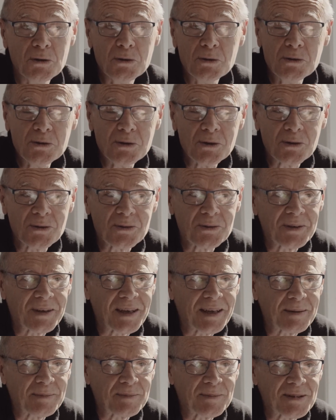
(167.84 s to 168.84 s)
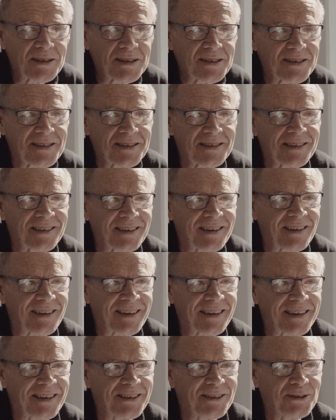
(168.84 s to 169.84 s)
As soon as he gave me that budget,
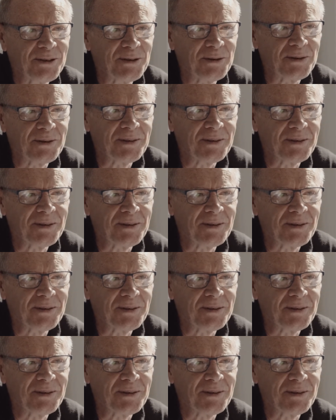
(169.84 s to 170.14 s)
I stuck